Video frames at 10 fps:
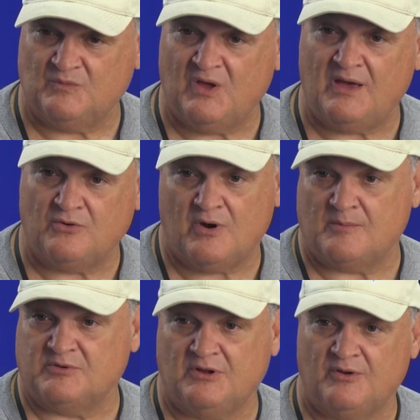Yeah, you're
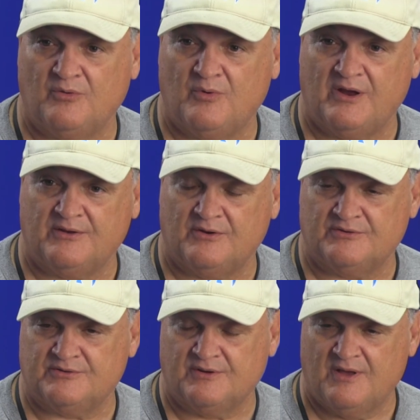absolutely right.
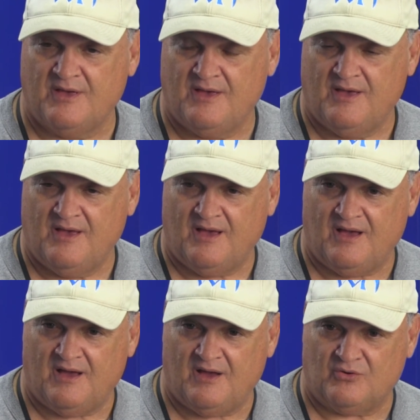There's
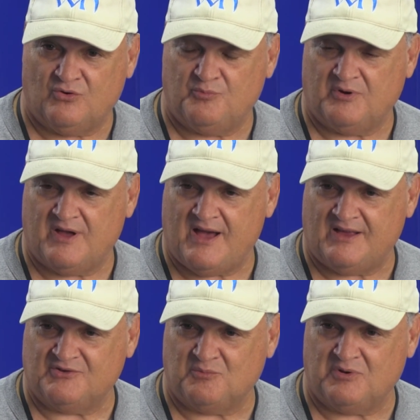a group of
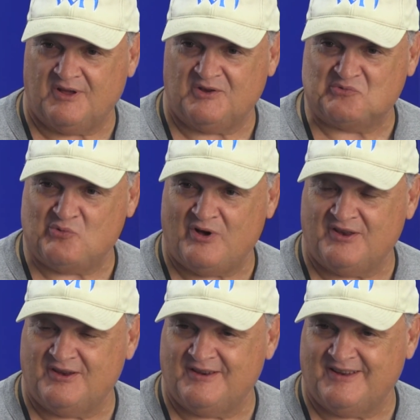guys who play as
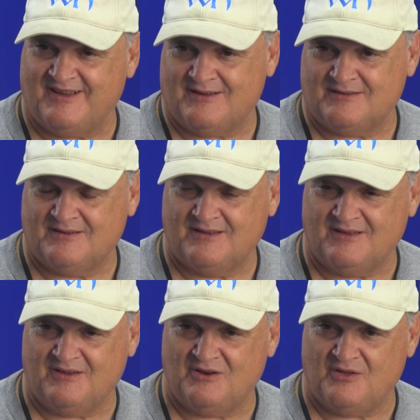one, and
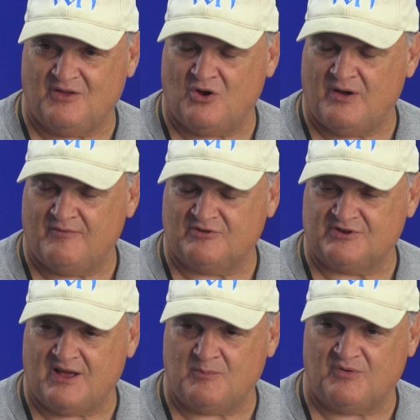you know, they all have
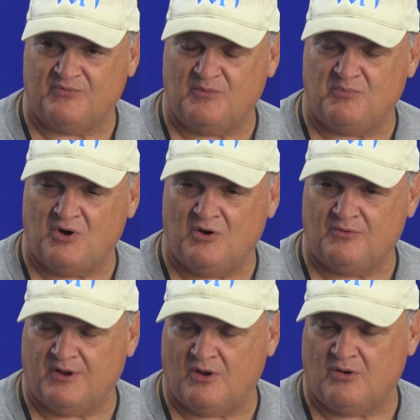assignment
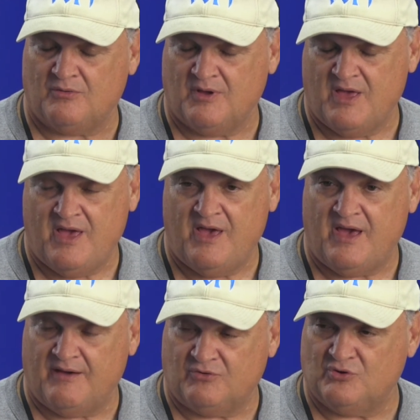football. They all
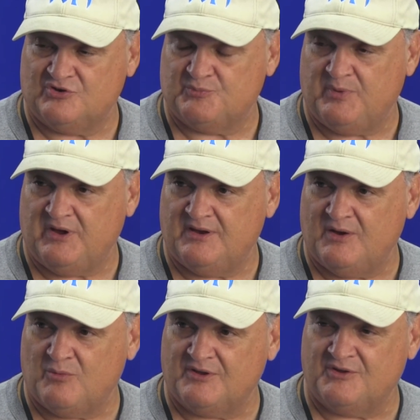have good speed.
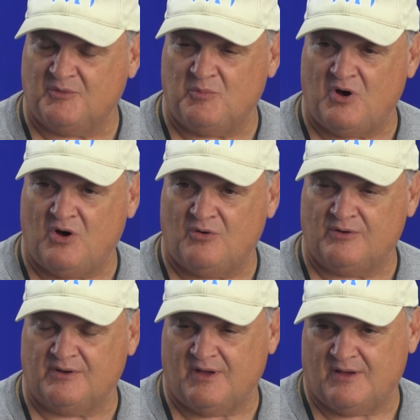They run to the ball,
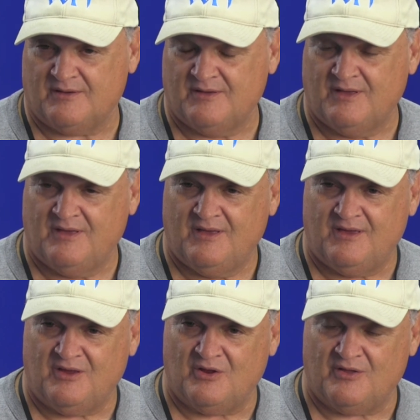and
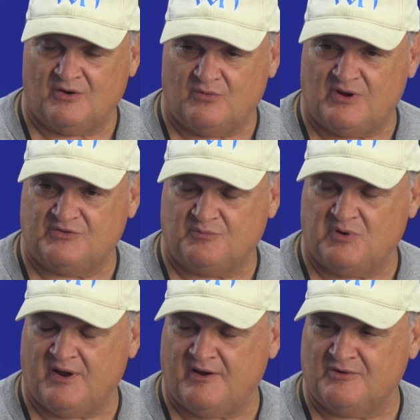you know, they're aggressive
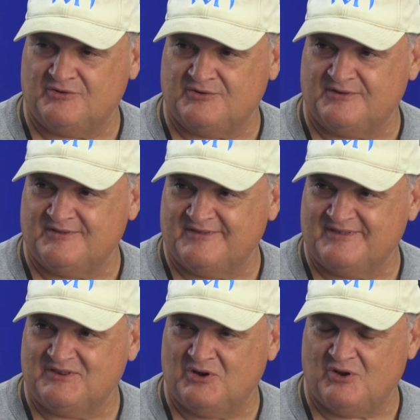players. And,
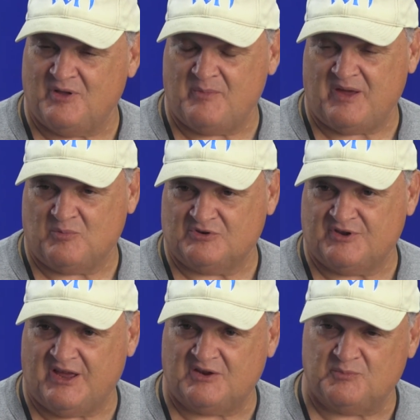you know, they make
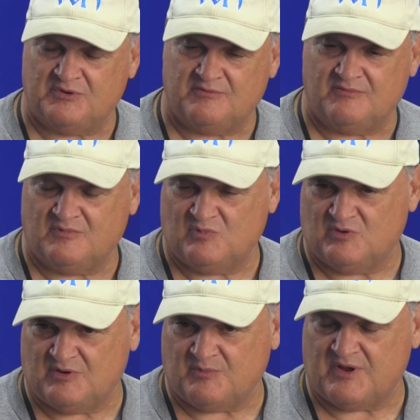mistakes, but
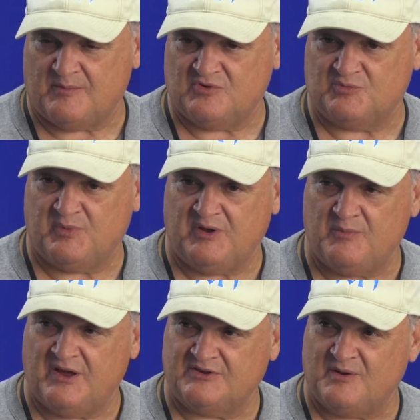sometimes the speed
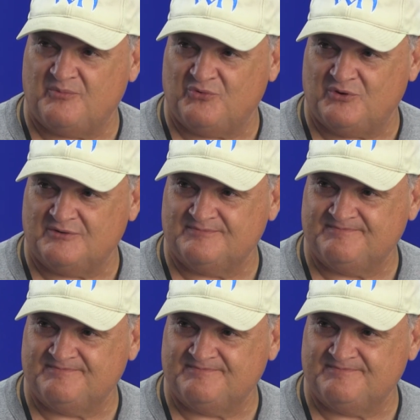makes up for it.